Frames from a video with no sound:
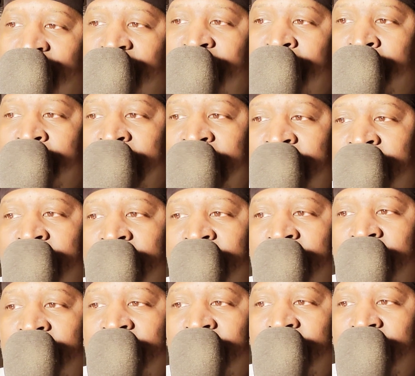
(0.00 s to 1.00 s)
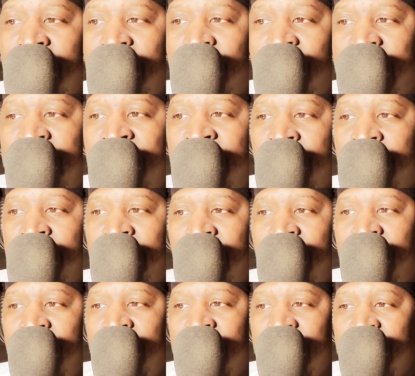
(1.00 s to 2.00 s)
to me. Question
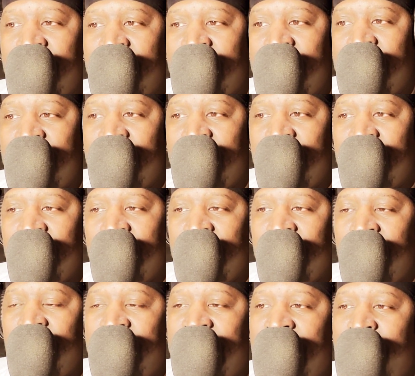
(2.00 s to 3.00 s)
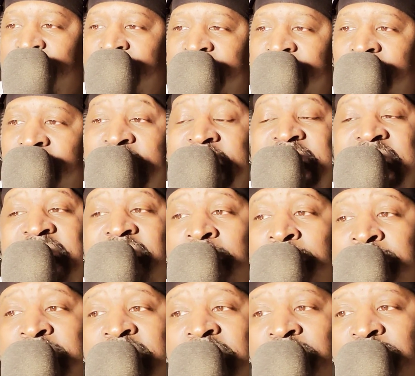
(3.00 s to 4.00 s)
mark. You keeping your head
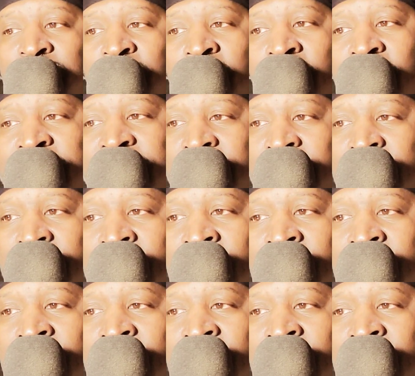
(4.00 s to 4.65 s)
above water?